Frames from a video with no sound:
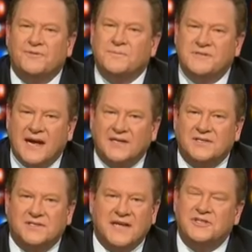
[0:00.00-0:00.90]
from
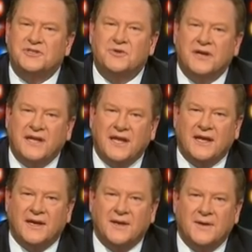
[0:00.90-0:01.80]
Texas, that's your
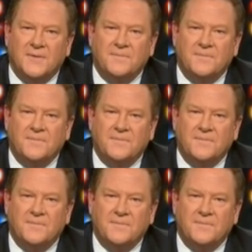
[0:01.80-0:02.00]
kid.